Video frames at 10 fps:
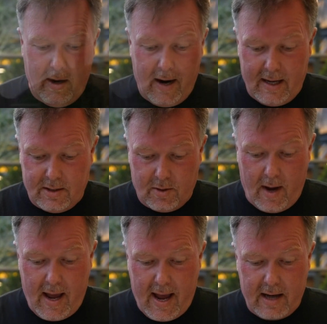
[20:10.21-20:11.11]
right, so
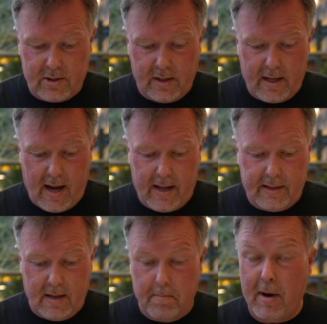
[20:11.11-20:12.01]
I actually got
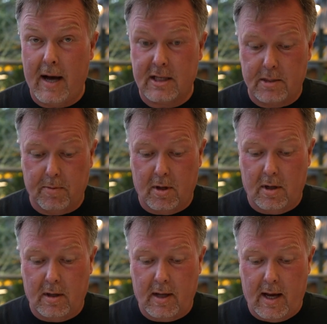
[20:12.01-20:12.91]
the
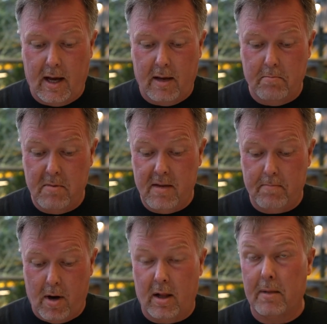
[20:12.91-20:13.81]
Impossible
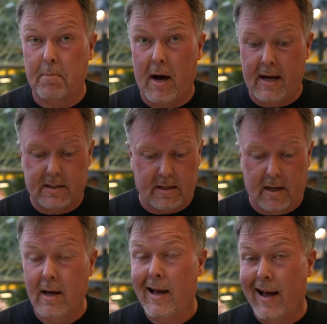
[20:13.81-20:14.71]
meatball and pasta.
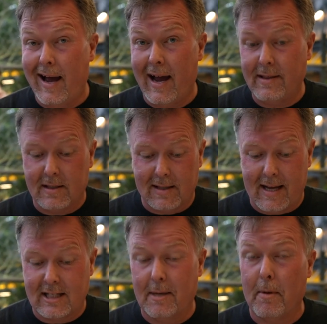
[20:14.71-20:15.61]
I had this
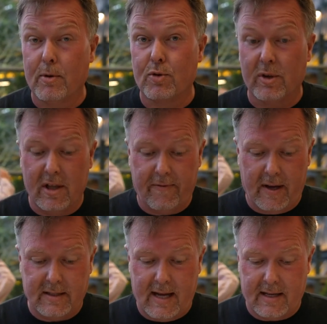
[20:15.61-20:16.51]
last time, it was really
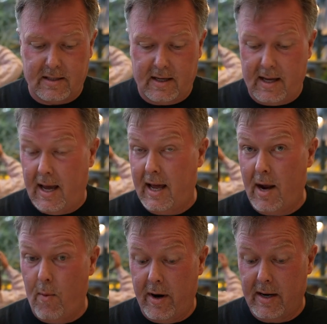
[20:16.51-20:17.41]
fantastic, and I
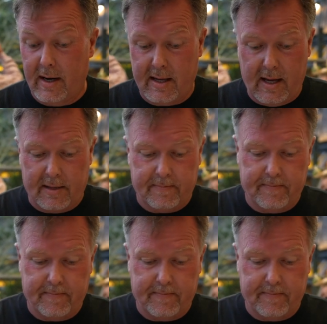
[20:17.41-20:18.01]
wanted it again.